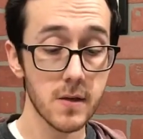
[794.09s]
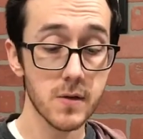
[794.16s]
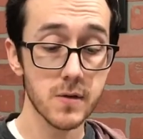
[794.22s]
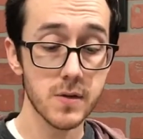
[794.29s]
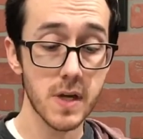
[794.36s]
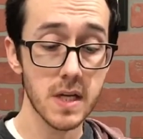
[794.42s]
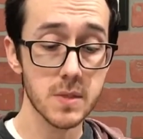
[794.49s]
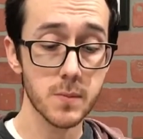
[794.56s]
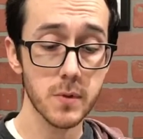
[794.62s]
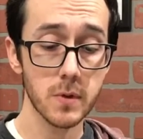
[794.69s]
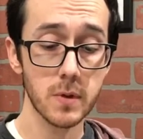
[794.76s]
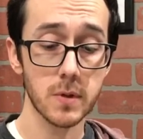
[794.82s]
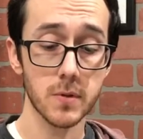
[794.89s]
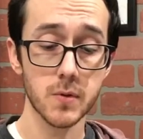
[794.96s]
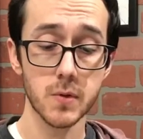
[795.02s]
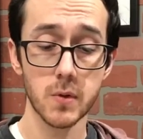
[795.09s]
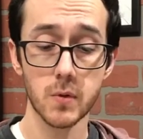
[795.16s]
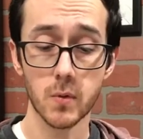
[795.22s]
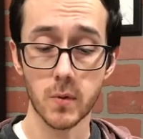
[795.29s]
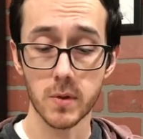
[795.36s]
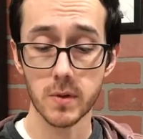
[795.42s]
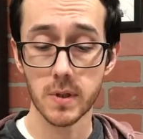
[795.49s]
Jasper closed the
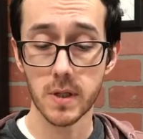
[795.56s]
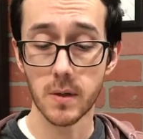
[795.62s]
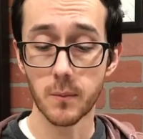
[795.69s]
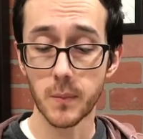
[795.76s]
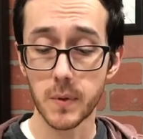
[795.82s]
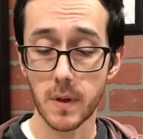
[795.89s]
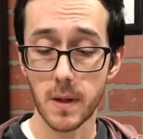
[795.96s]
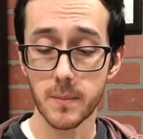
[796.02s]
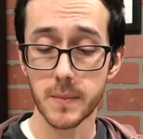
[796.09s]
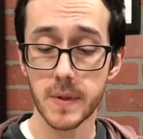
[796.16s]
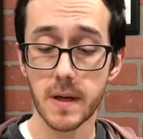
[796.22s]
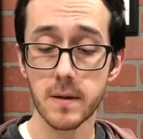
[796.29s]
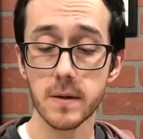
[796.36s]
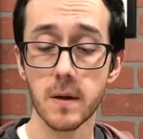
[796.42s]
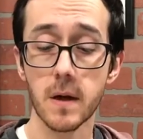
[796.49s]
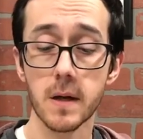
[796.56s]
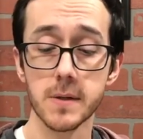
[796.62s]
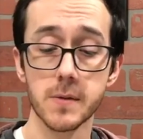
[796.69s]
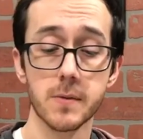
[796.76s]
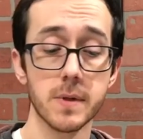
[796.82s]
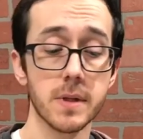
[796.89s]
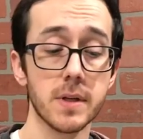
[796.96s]
door and plopped down
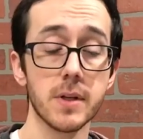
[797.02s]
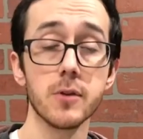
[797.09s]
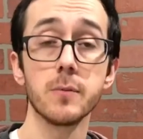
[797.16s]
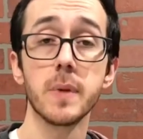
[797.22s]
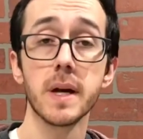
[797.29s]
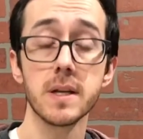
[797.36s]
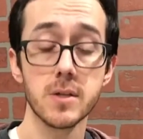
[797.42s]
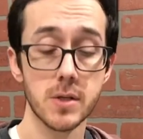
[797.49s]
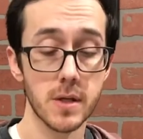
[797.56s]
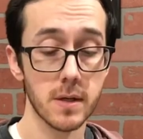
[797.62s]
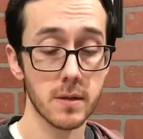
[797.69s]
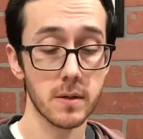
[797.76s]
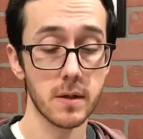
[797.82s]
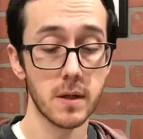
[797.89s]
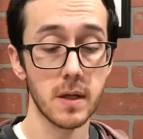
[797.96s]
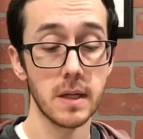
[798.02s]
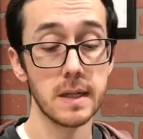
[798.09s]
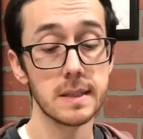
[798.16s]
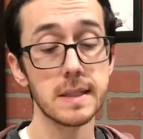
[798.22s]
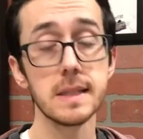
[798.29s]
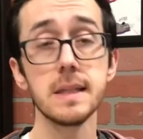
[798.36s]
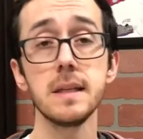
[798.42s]
onto a nearby chair,
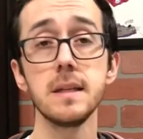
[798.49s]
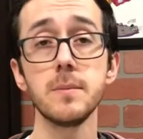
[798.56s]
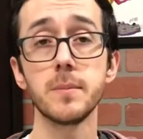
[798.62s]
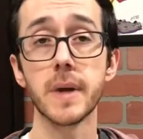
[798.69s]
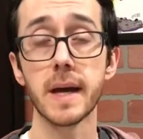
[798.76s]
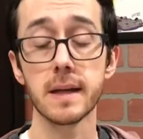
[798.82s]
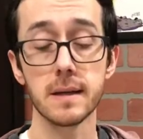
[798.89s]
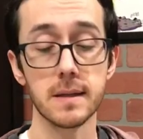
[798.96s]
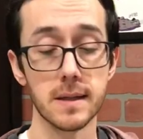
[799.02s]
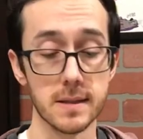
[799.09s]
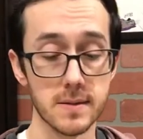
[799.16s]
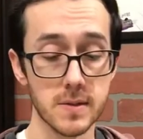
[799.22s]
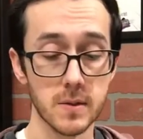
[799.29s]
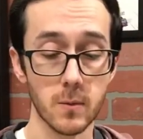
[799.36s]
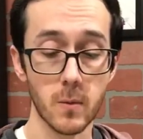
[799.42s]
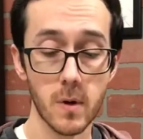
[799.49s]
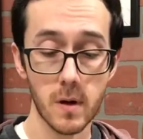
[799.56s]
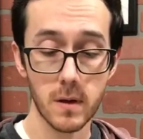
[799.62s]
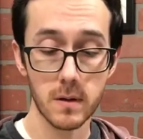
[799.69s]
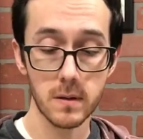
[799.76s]
leaning it back against the wall.